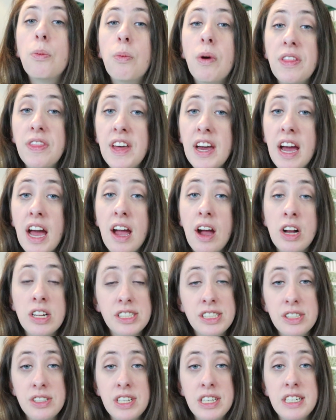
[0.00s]
One thing I
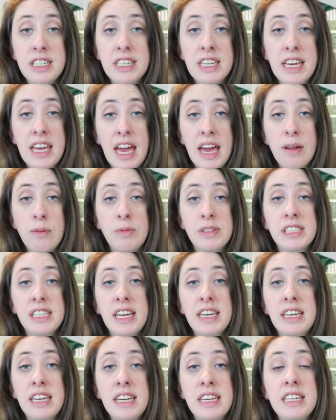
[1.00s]
also needed to get was
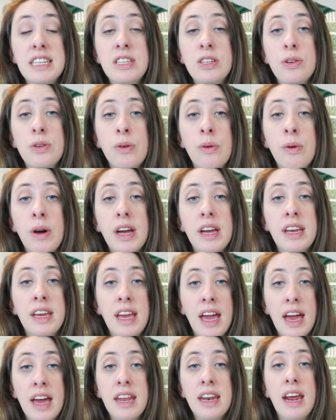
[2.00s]
I needed to
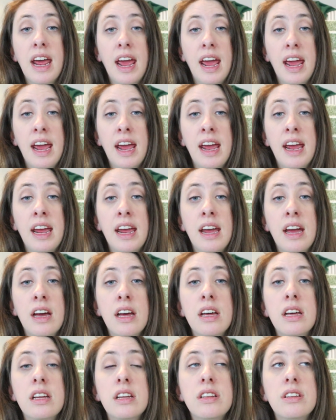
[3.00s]
get a
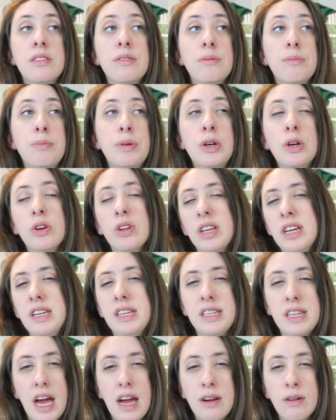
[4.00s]
purely
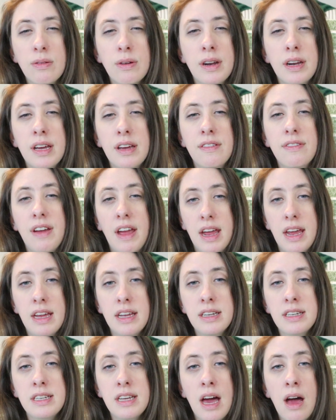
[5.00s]
decorative
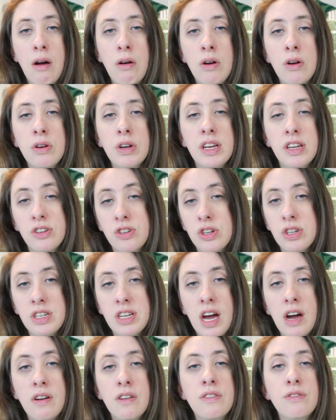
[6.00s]
hand towel, kitchen
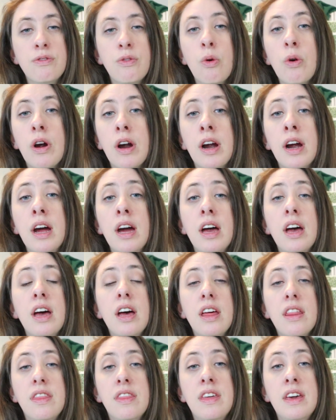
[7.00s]
towel for
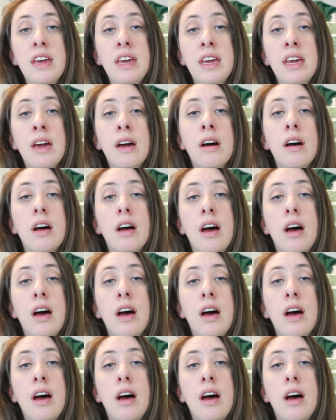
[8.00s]
the